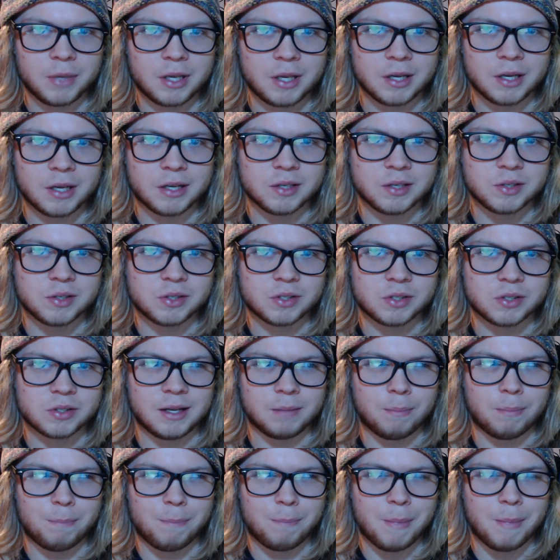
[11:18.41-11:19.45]
because
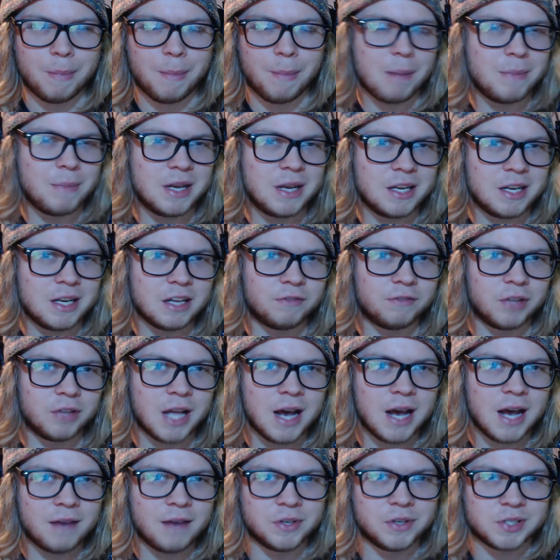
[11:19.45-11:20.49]
my meaning of
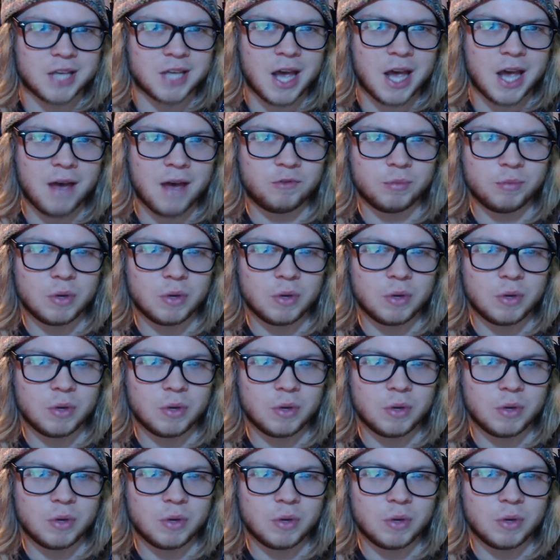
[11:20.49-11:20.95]
life doesn't have